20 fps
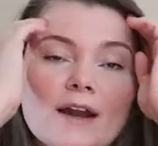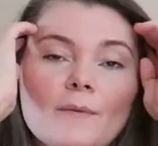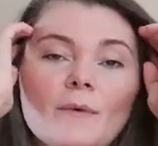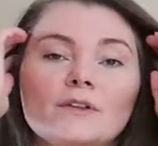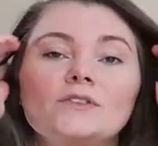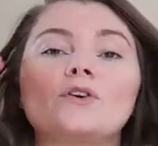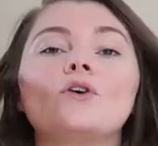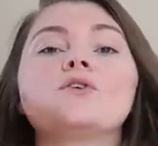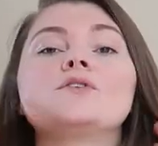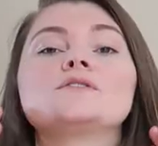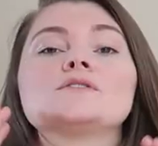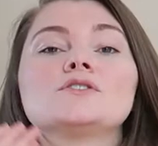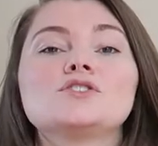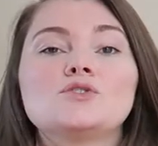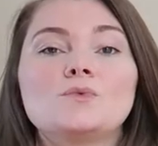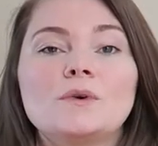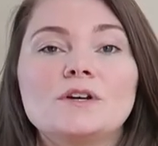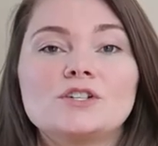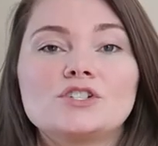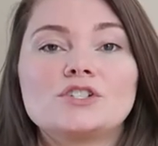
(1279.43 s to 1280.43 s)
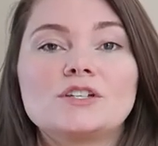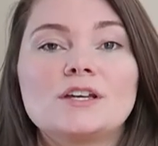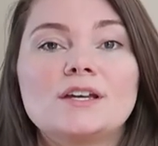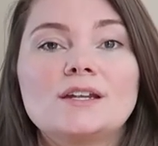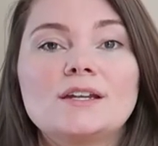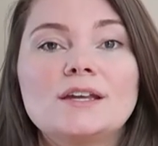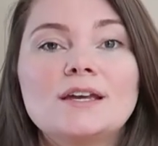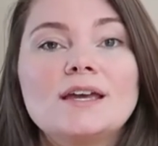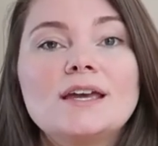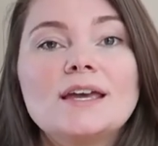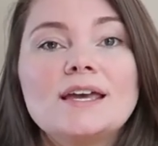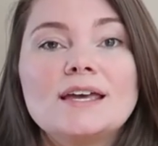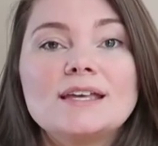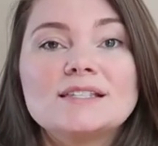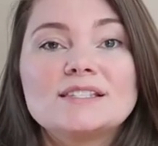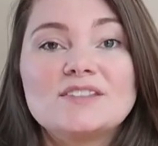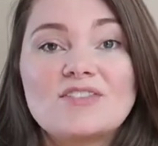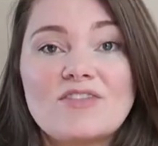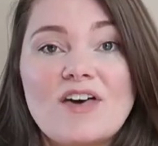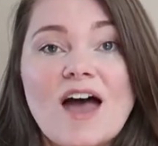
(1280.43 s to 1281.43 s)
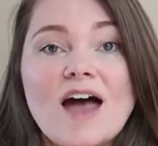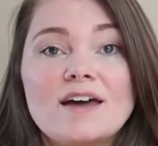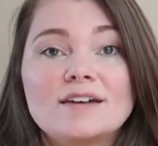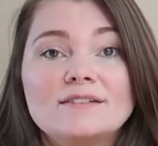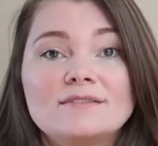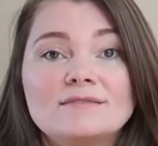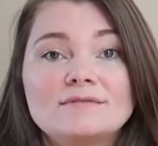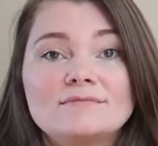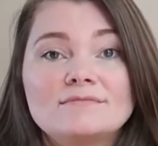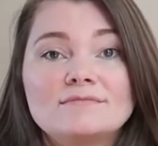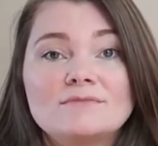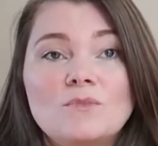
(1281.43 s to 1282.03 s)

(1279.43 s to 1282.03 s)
about the whole situation is then